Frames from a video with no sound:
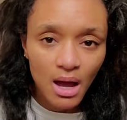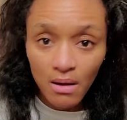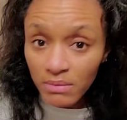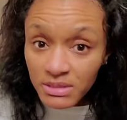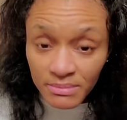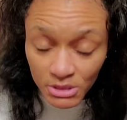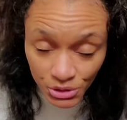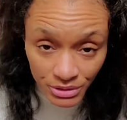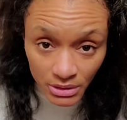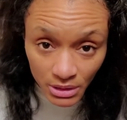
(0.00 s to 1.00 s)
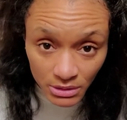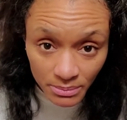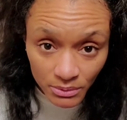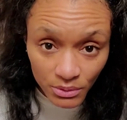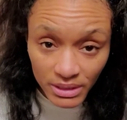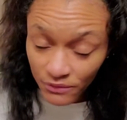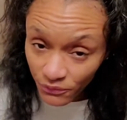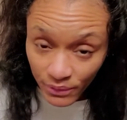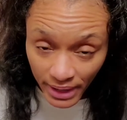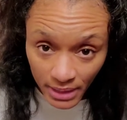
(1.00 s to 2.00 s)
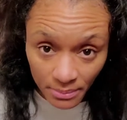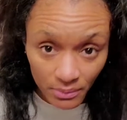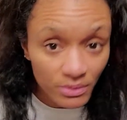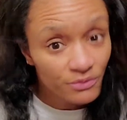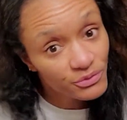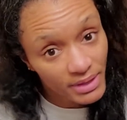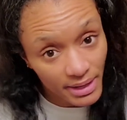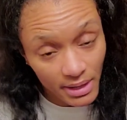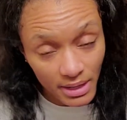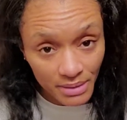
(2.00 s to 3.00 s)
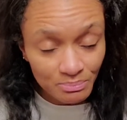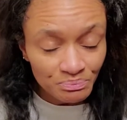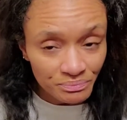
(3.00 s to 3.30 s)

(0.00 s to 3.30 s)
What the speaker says: always meet your deductible if you're able, if you can.